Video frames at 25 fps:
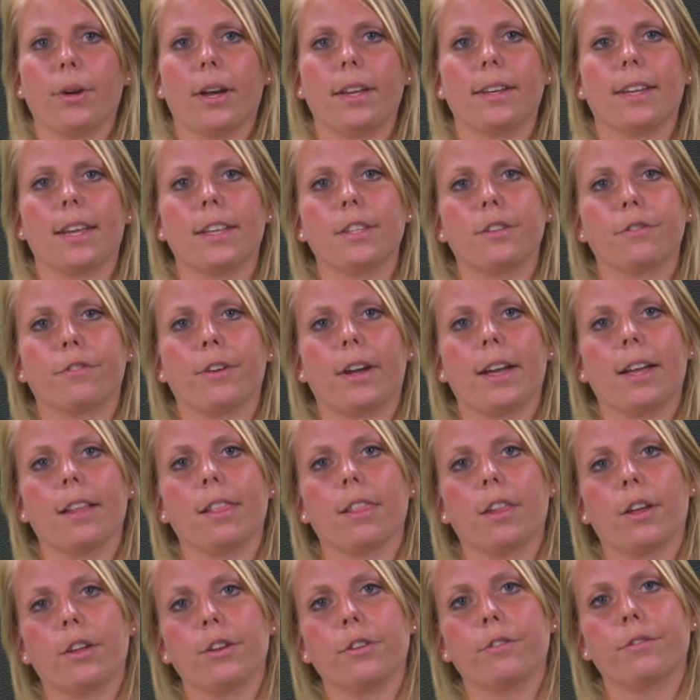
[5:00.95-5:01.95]
identify a
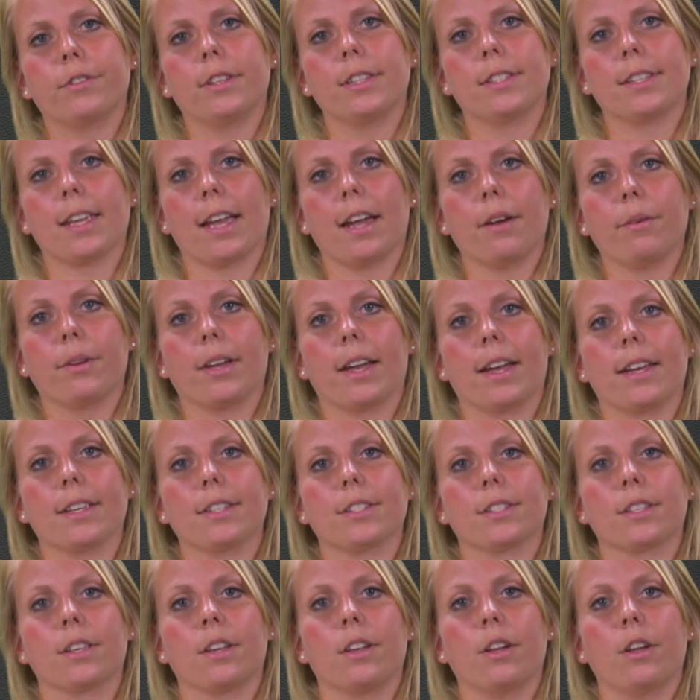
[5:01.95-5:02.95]
lot of these
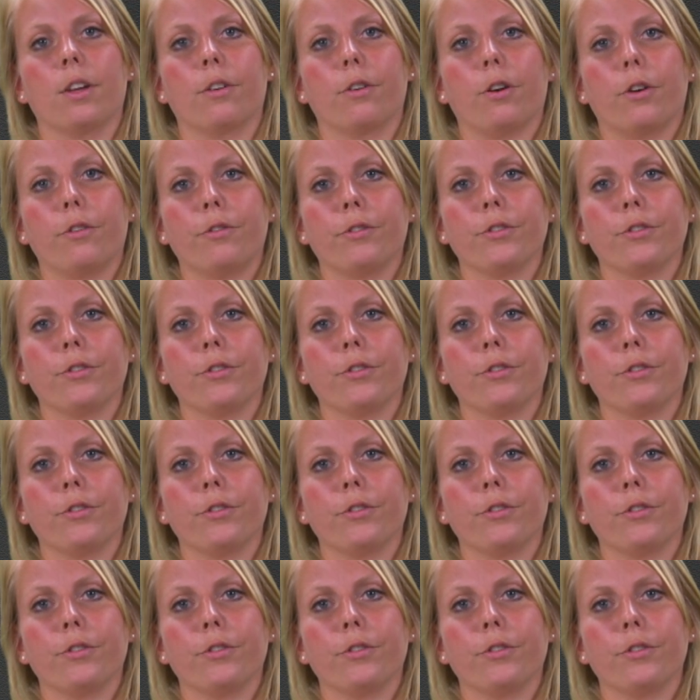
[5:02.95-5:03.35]
areas of